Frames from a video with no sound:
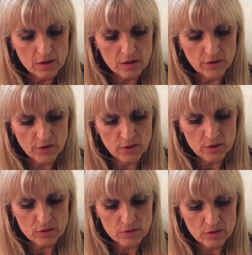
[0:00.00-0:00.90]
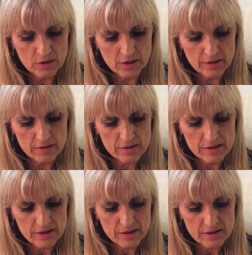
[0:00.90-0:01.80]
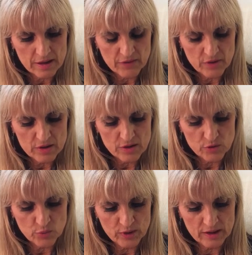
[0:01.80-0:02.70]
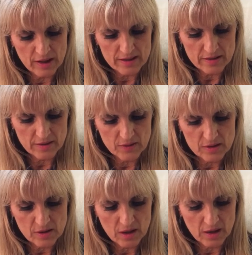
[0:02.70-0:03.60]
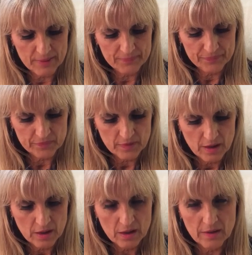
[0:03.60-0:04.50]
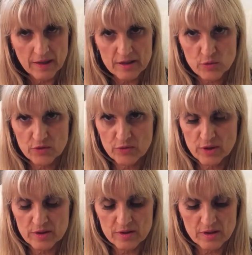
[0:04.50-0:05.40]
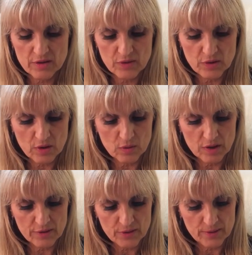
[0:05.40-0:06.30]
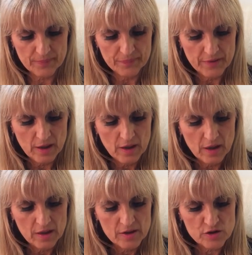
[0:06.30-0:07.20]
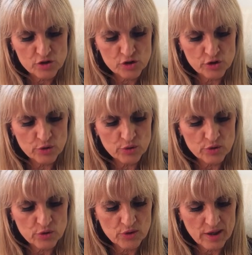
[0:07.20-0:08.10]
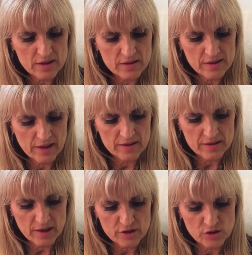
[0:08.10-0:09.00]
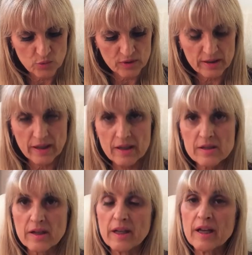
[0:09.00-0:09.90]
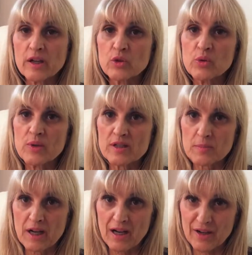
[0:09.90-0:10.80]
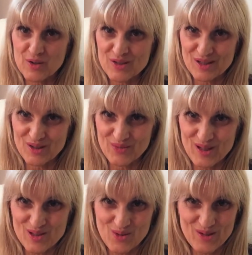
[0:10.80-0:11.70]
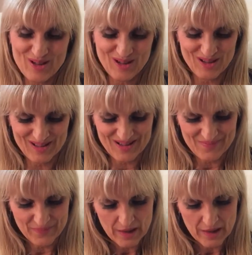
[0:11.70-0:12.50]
Although David didn't realize it at the time, and that's referring to David, the co-author, his June 2010 session with Lady Diana, who is my higher self, that's what we call her,